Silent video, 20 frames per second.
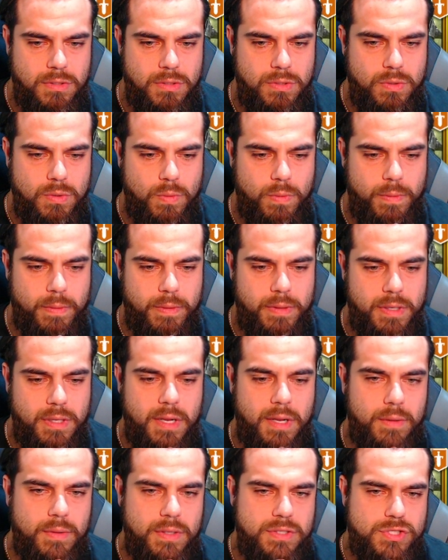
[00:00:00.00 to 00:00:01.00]

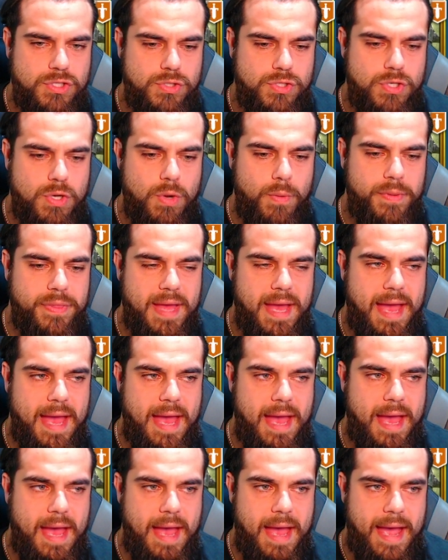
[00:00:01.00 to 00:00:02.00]
Let's just go with
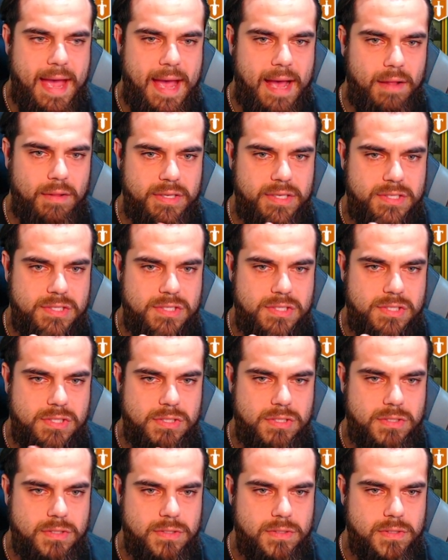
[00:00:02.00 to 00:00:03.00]

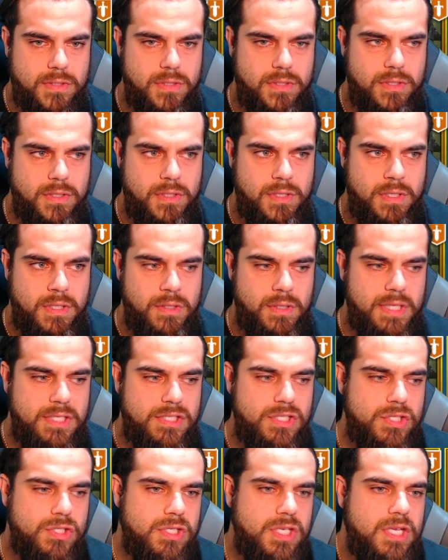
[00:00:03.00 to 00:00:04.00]
Alice.
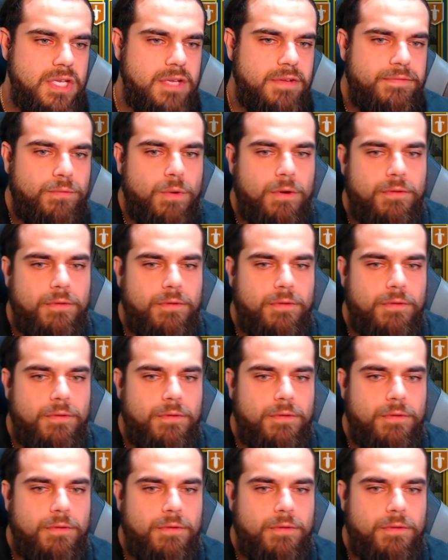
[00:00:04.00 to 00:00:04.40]
Let's see if we're